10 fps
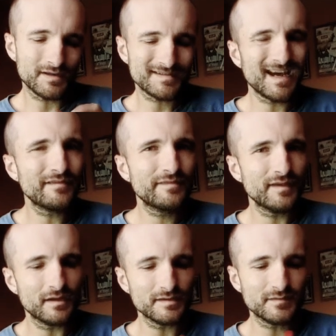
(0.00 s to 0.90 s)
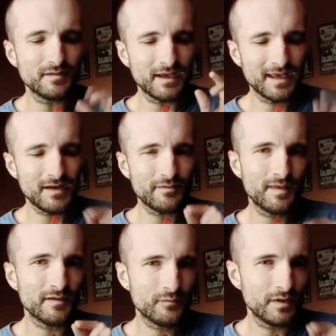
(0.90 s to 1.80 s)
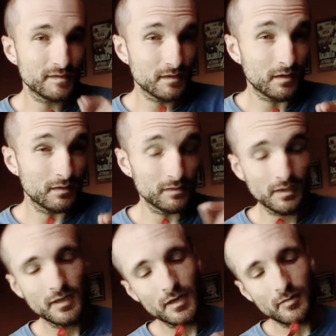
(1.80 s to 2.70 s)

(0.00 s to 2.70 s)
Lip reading: It's not felt. I can't think of what it's called.